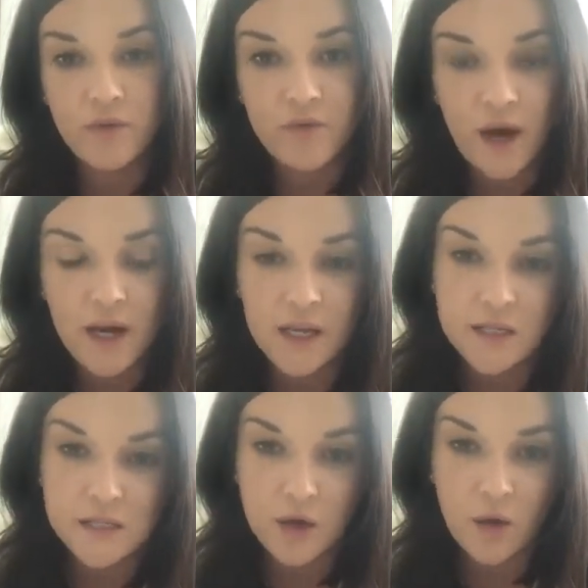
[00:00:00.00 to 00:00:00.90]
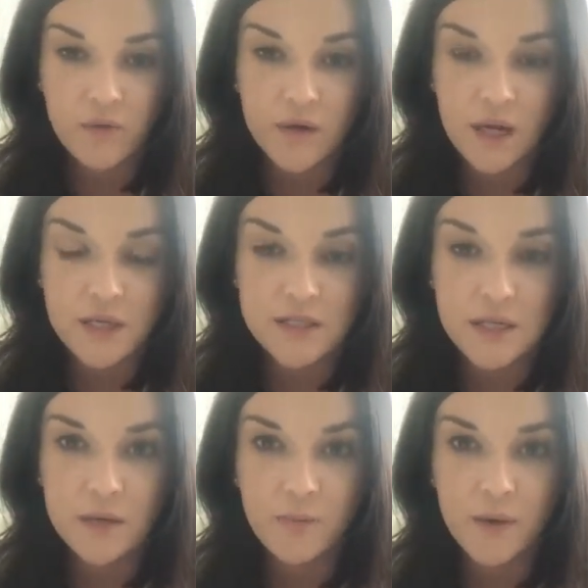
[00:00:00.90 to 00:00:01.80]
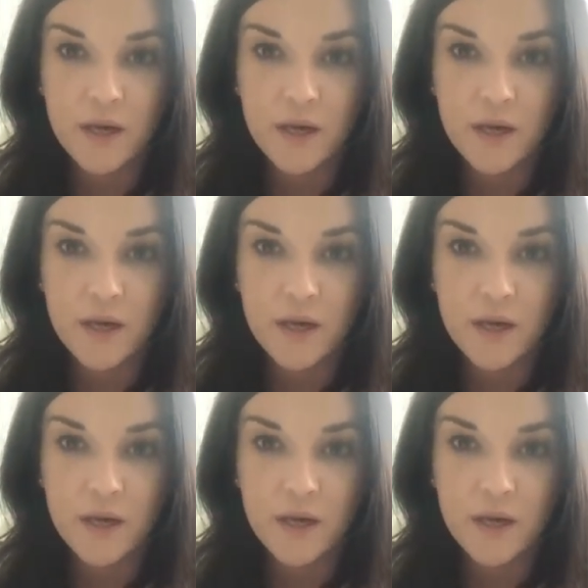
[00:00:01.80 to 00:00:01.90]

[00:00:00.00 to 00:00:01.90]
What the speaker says: fight against COVID-19.